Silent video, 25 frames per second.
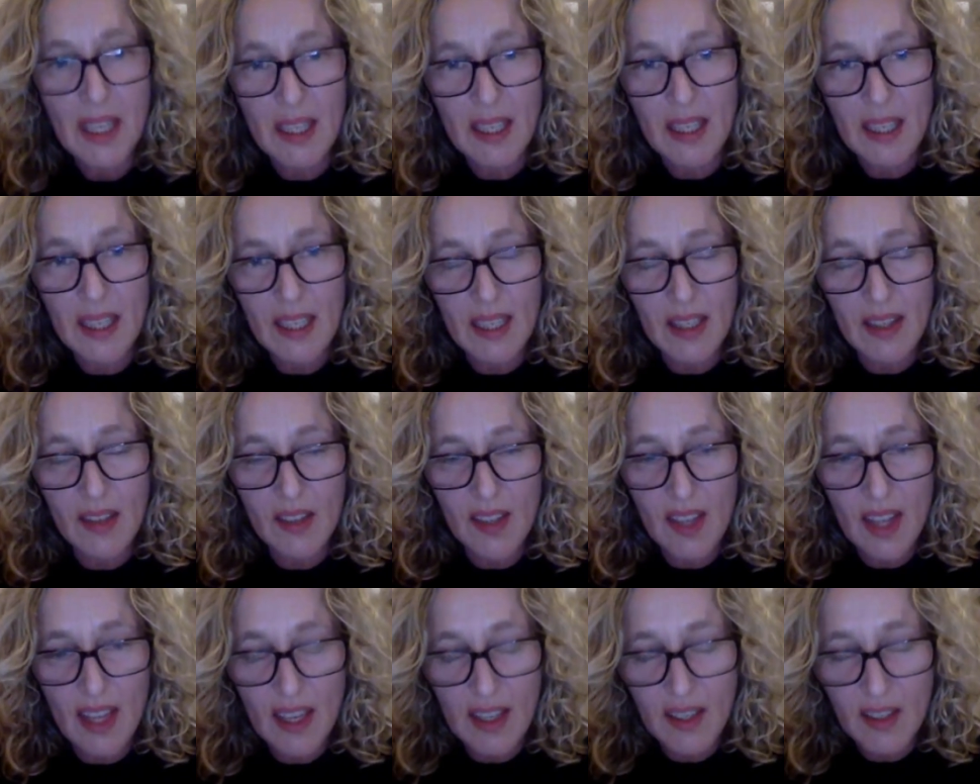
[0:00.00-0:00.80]

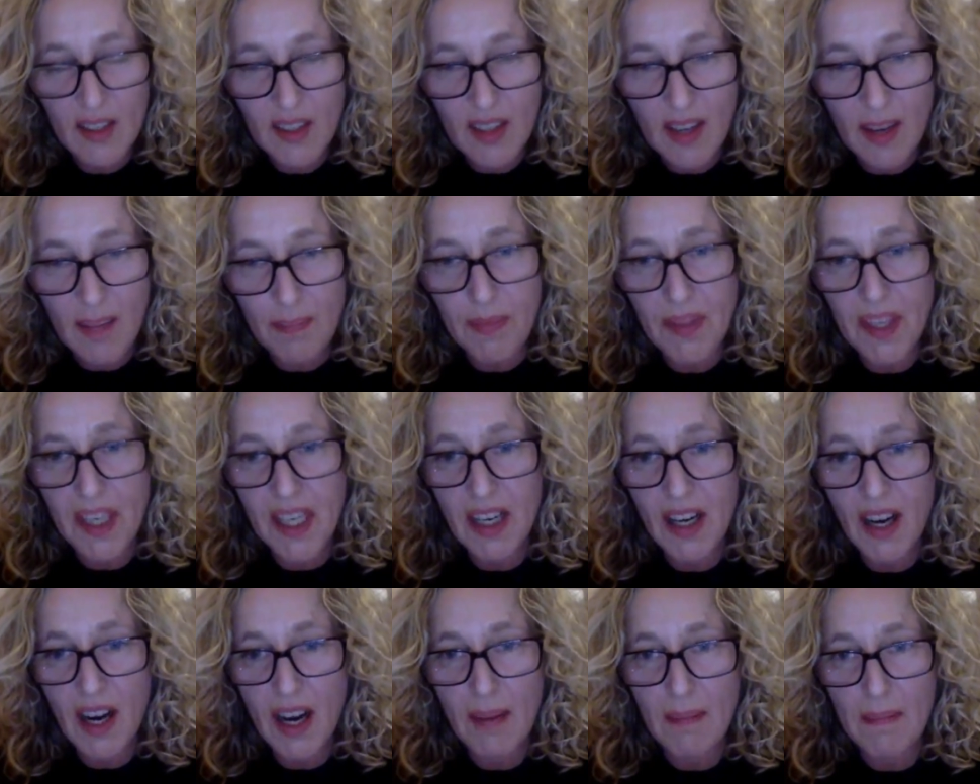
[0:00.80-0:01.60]
Is there
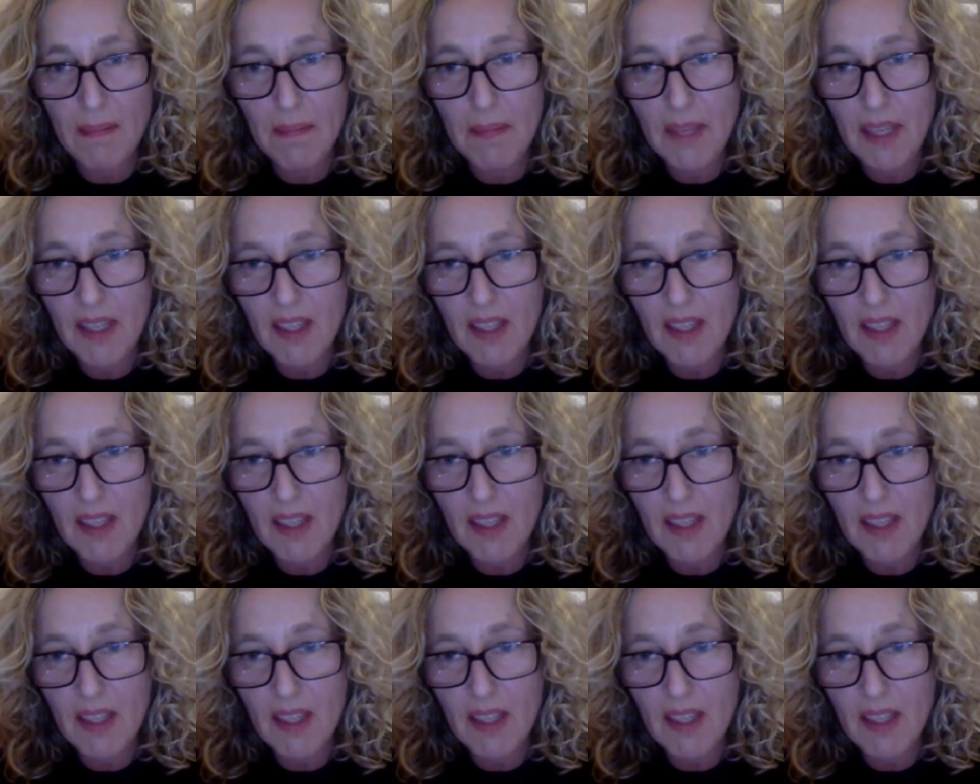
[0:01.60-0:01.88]
something I'm